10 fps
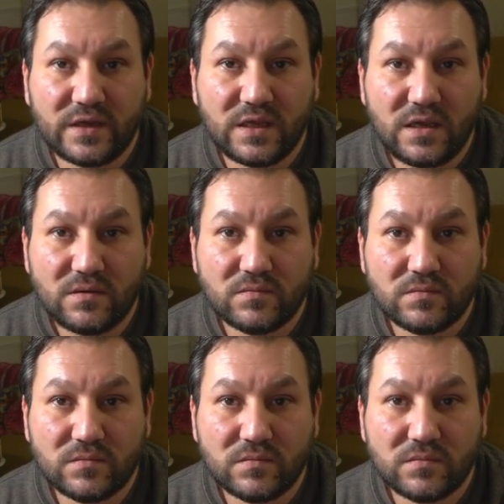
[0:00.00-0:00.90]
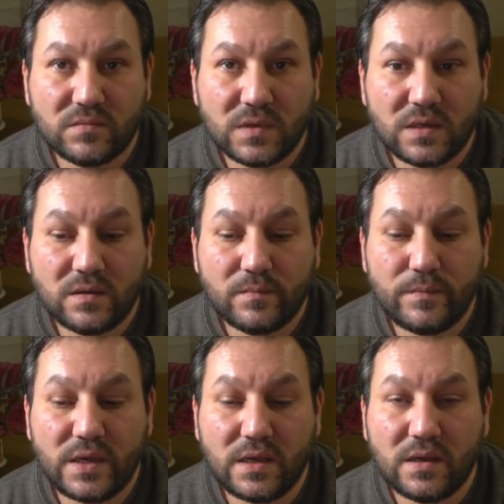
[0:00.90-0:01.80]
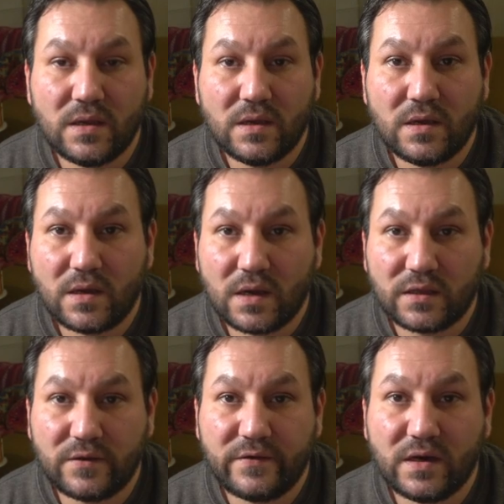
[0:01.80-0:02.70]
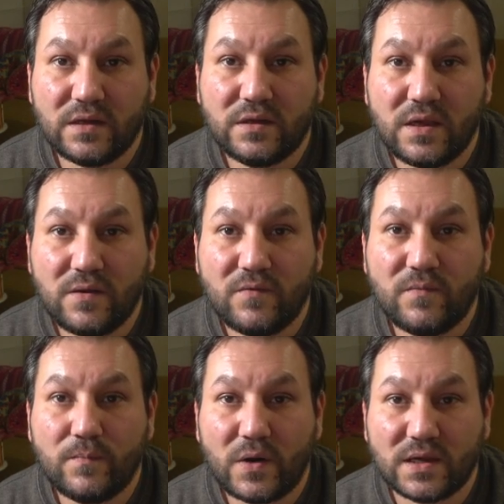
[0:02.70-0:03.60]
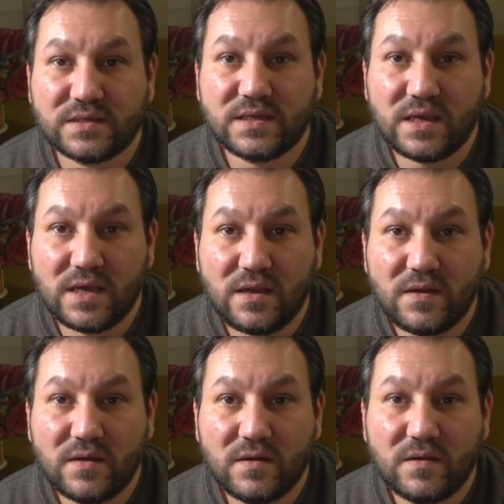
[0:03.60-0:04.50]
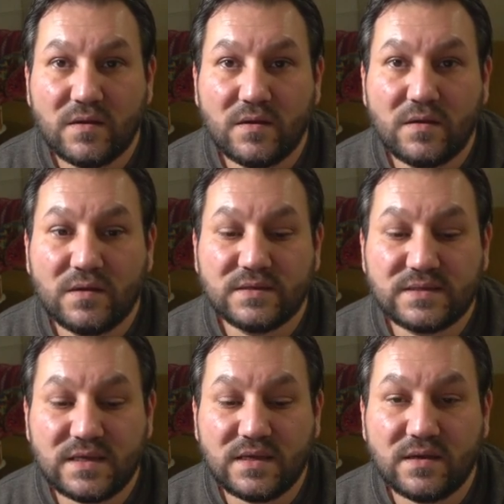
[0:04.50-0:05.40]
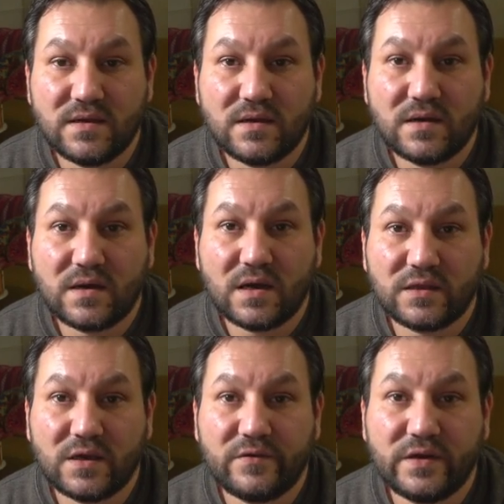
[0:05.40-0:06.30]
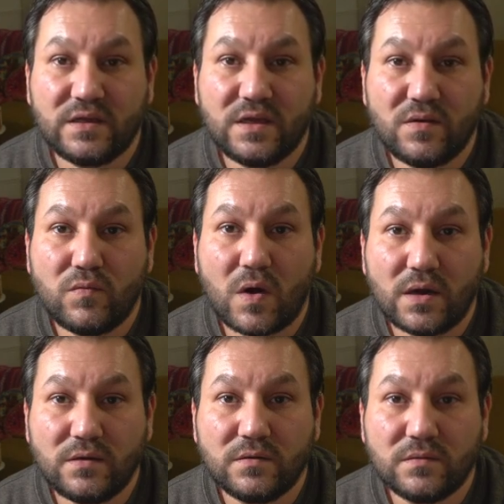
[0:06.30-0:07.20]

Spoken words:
D. B. Category D plus E. C. Category D1.